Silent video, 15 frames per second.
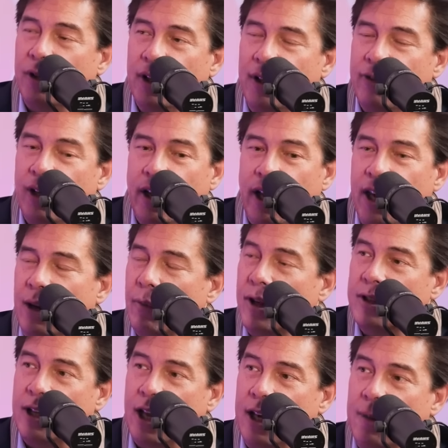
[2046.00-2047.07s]
believe that
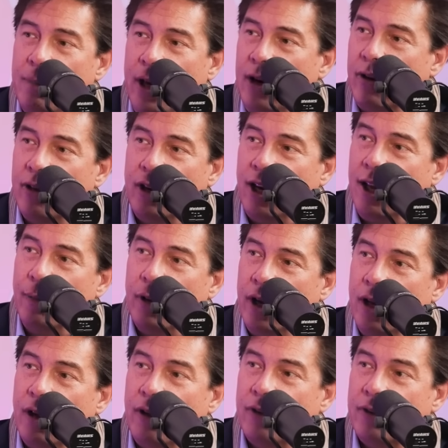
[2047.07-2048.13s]
anyone's any better than anyone
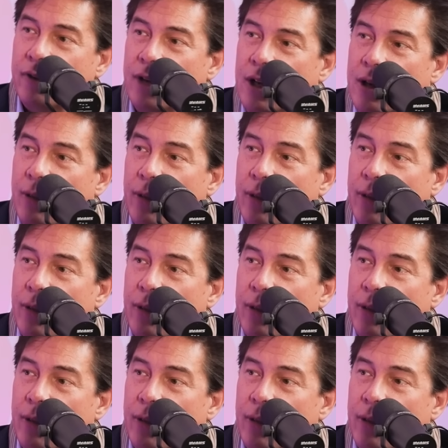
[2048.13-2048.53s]
else.